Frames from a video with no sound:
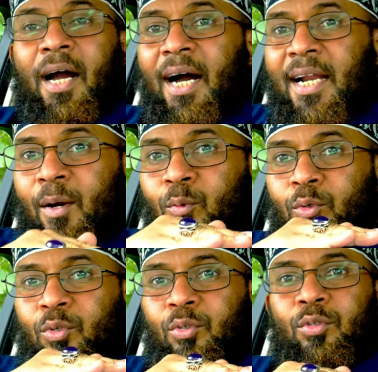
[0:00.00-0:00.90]

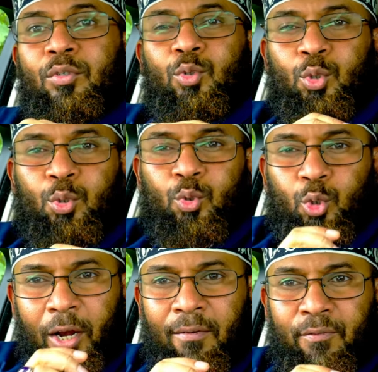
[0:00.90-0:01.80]
Around
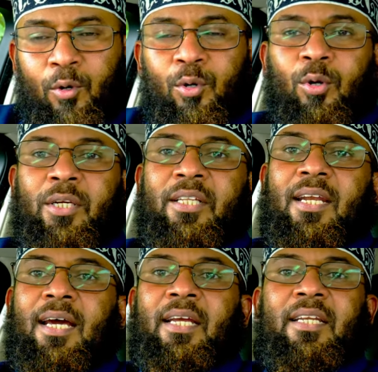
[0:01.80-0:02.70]
twelve o'clock in the
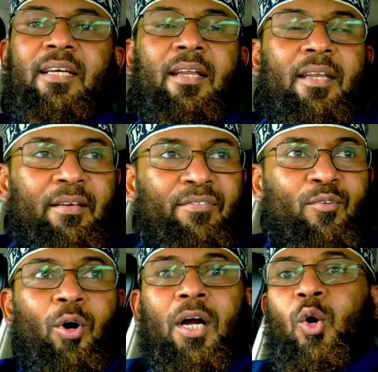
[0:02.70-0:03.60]
night, they've
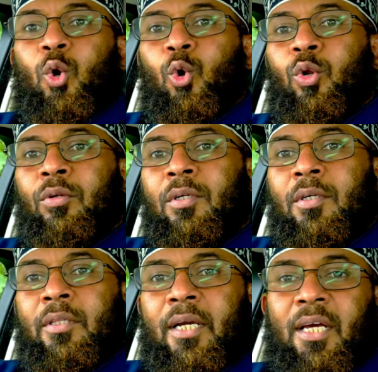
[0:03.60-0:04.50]
got a call.
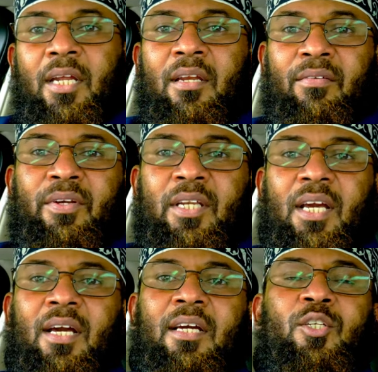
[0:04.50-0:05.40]
The grave
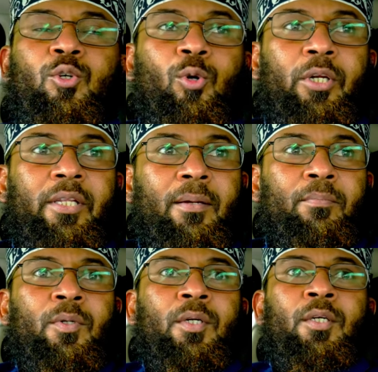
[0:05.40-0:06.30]
digger is calling
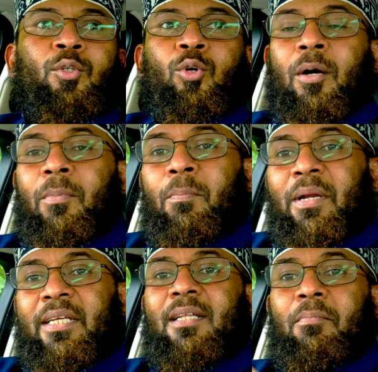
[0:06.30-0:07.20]
them to come and
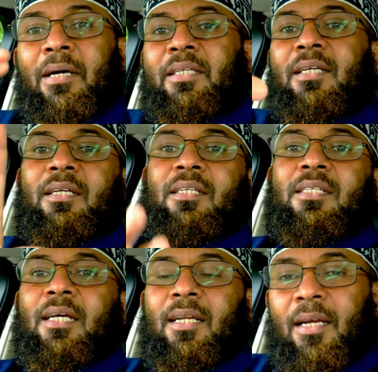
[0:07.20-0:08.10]
place the magic
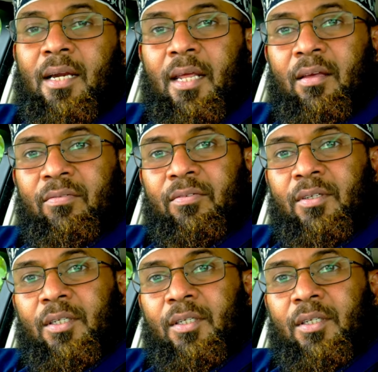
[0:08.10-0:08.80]
inside the grave